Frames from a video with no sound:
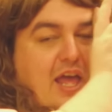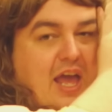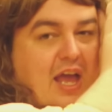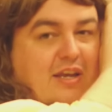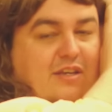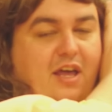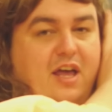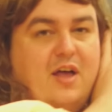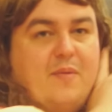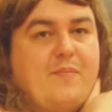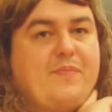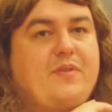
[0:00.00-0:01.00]
and
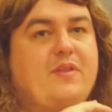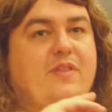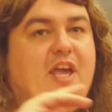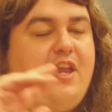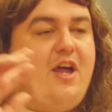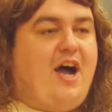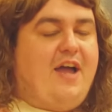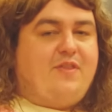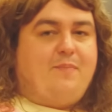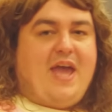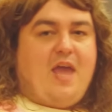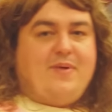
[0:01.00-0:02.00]
um, they're gonna hide the
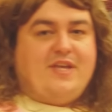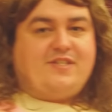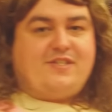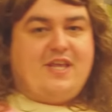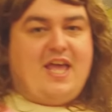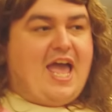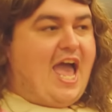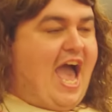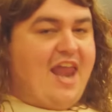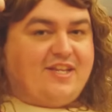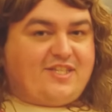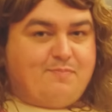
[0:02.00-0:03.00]
babies,
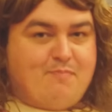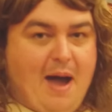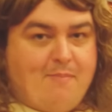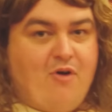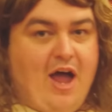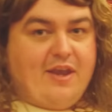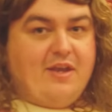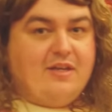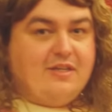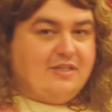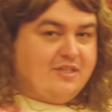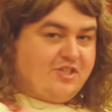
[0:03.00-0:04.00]
and it's mum run.
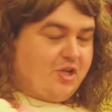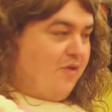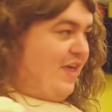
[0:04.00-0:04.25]
Let's do